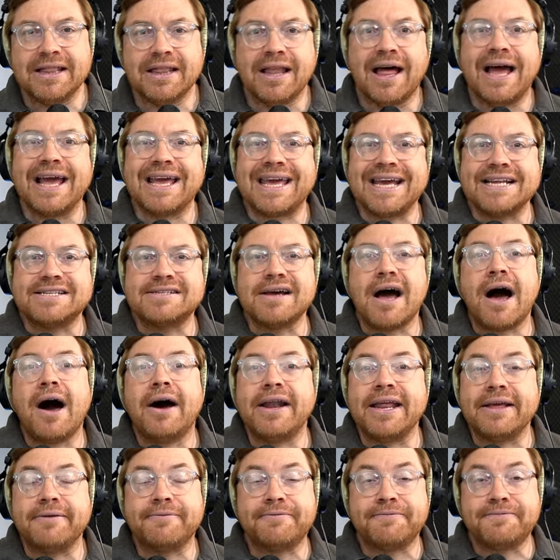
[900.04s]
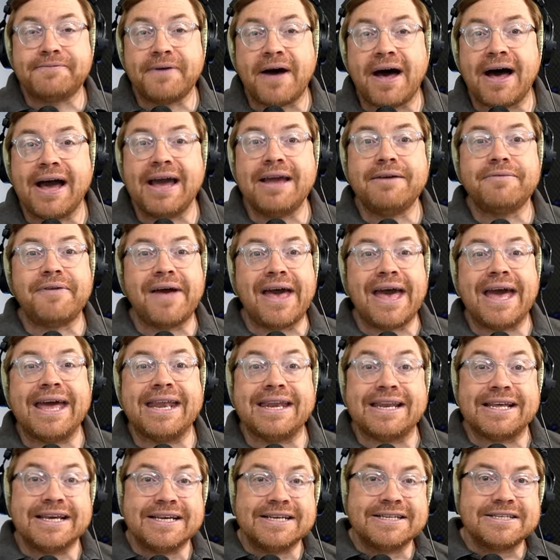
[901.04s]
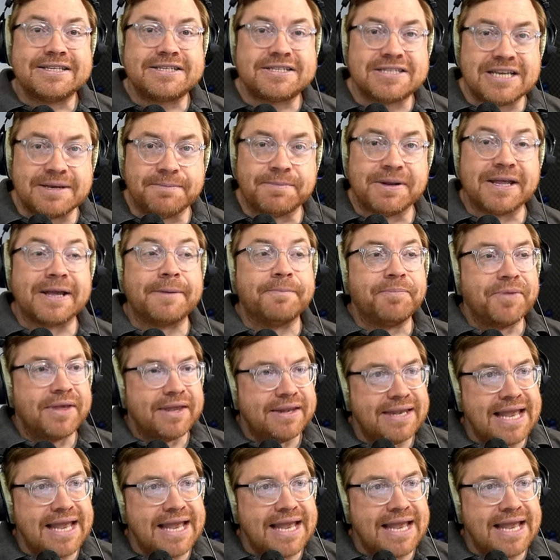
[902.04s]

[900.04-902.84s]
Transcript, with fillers: like its Ioniq 5N sibling.